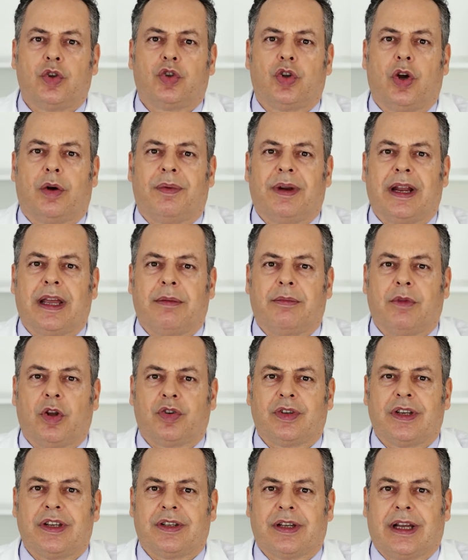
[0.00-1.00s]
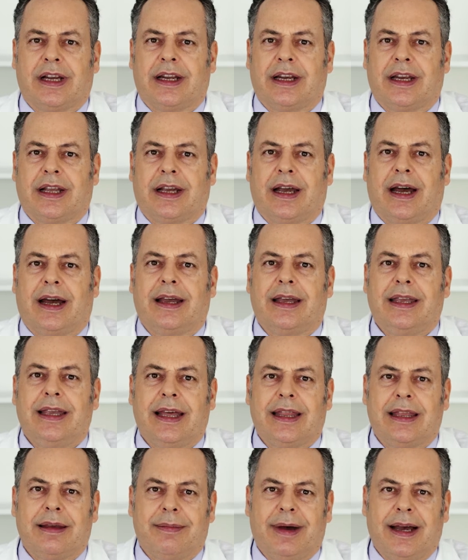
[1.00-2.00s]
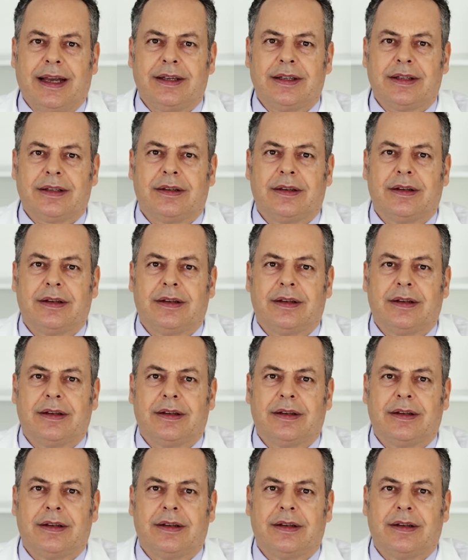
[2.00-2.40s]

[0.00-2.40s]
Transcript: Basic principle of the therapy.